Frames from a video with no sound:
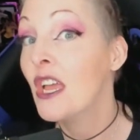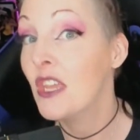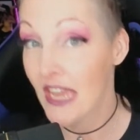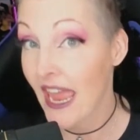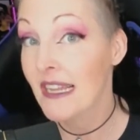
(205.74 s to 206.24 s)

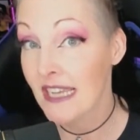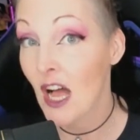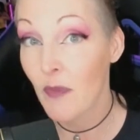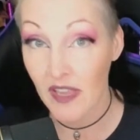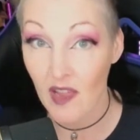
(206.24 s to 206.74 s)
You can't
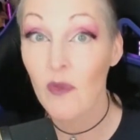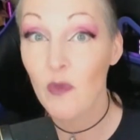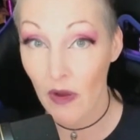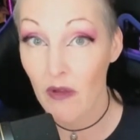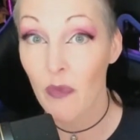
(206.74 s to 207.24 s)
tell because I was
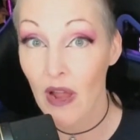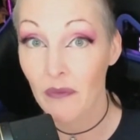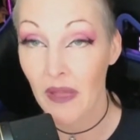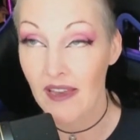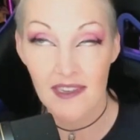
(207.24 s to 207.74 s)
wearing
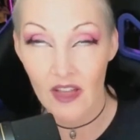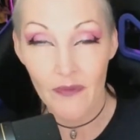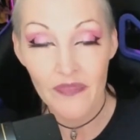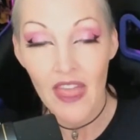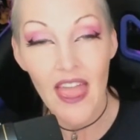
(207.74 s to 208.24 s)
brown pants. No.
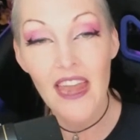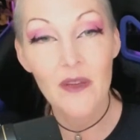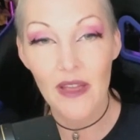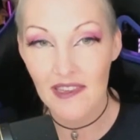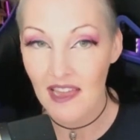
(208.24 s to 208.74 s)

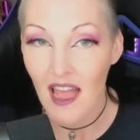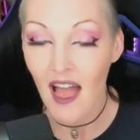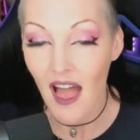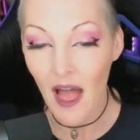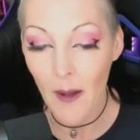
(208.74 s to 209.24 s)
Anyways,
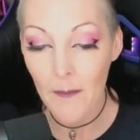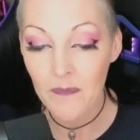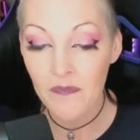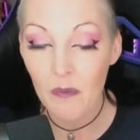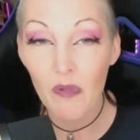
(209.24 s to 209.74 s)

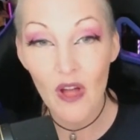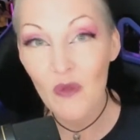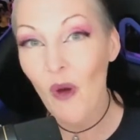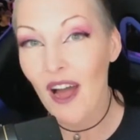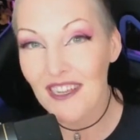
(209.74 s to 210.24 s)
um,
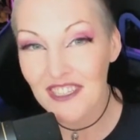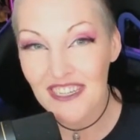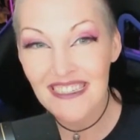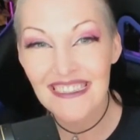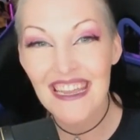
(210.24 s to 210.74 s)
Bloodwash
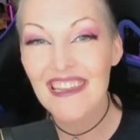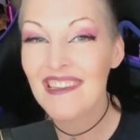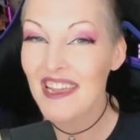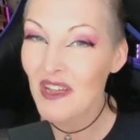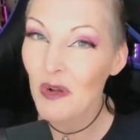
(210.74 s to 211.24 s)
is a
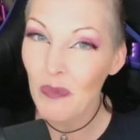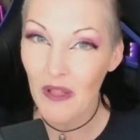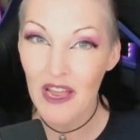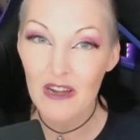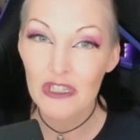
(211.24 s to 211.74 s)
single
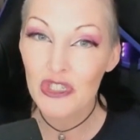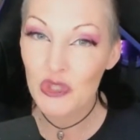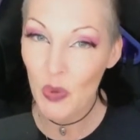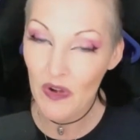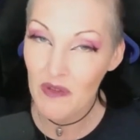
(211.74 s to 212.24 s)
player
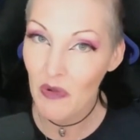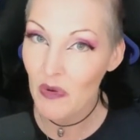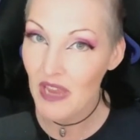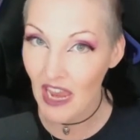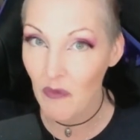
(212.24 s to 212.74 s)
story
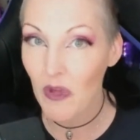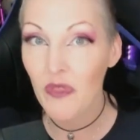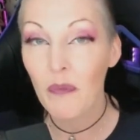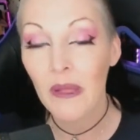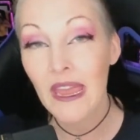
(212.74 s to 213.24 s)
mode game
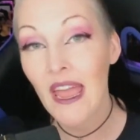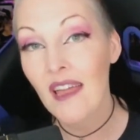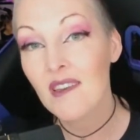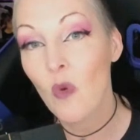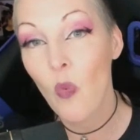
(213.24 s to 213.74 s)
with
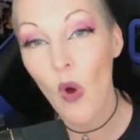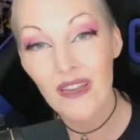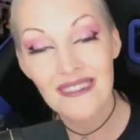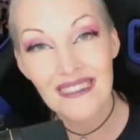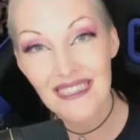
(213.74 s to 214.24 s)

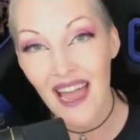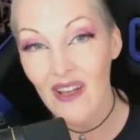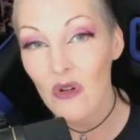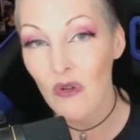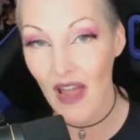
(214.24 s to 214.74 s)
PS1
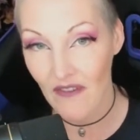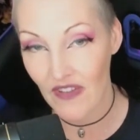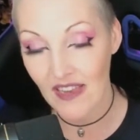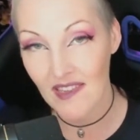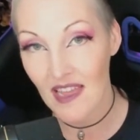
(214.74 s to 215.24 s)
style
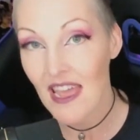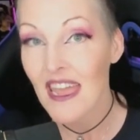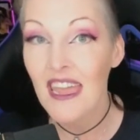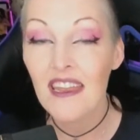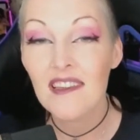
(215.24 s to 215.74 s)
graphics.
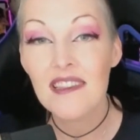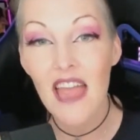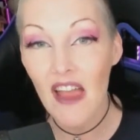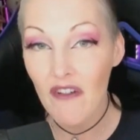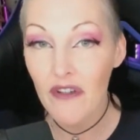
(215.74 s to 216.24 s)
It is
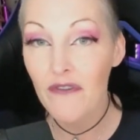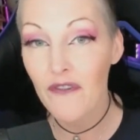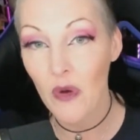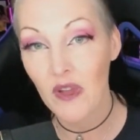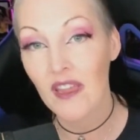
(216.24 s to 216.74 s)
narrative
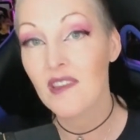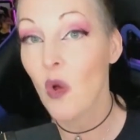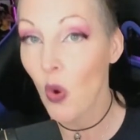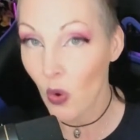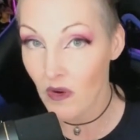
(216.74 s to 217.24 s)
focused
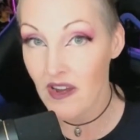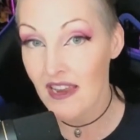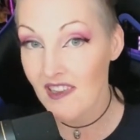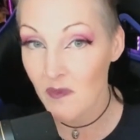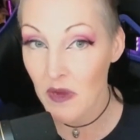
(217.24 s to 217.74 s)
horror
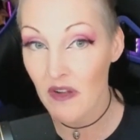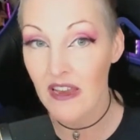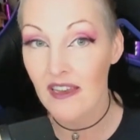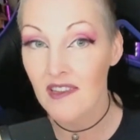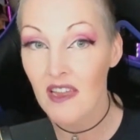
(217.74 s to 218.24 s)

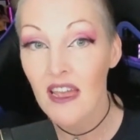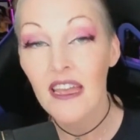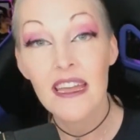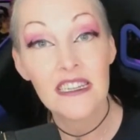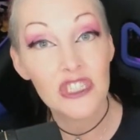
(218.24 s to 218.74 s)
experience.
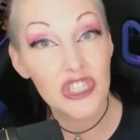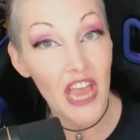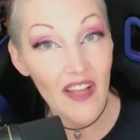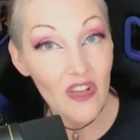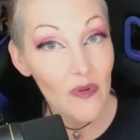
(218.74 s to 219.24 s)
It is
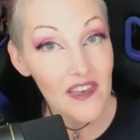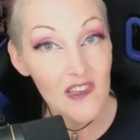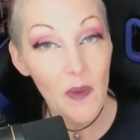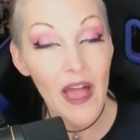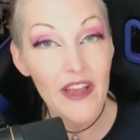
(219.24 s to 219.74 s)
Giallo
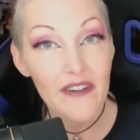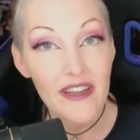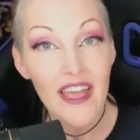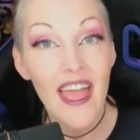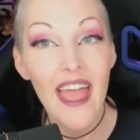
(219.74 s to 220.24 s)

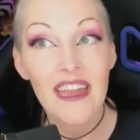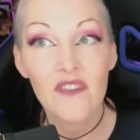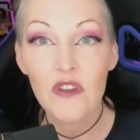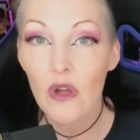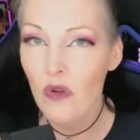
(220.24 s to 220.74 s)
inspired. And
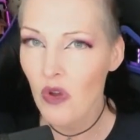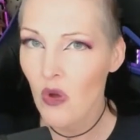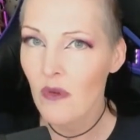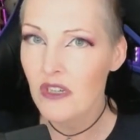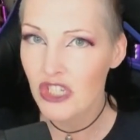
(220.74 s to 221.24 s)
if you don't
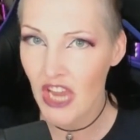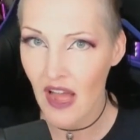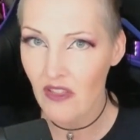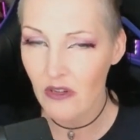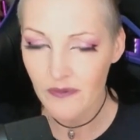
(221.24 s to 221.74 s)
know
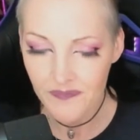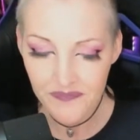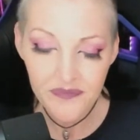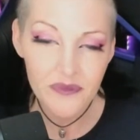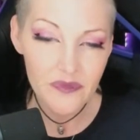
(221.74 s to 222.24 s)
Giallo,
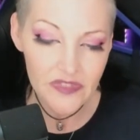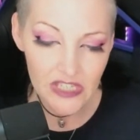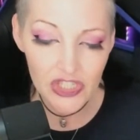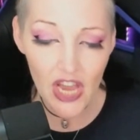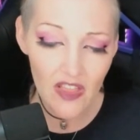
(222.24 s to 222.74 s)

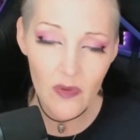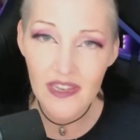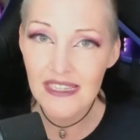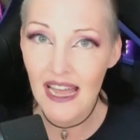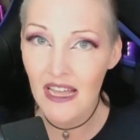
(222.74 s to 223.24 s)
Giallo
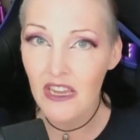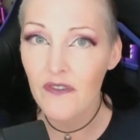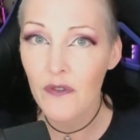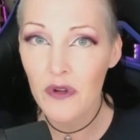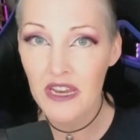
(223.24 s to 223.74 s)
is
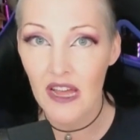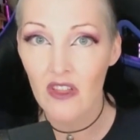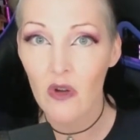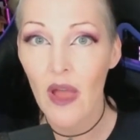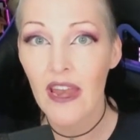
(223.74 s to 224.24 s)
Italian for
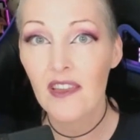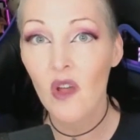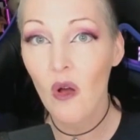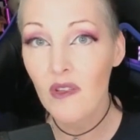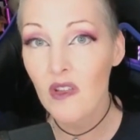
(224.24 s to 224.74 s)
yellow, and it's
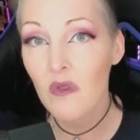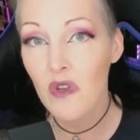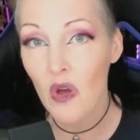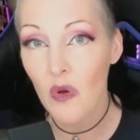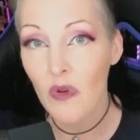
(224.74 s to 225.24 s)
also
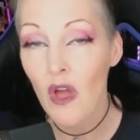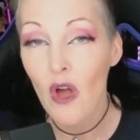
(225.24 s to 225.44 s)
known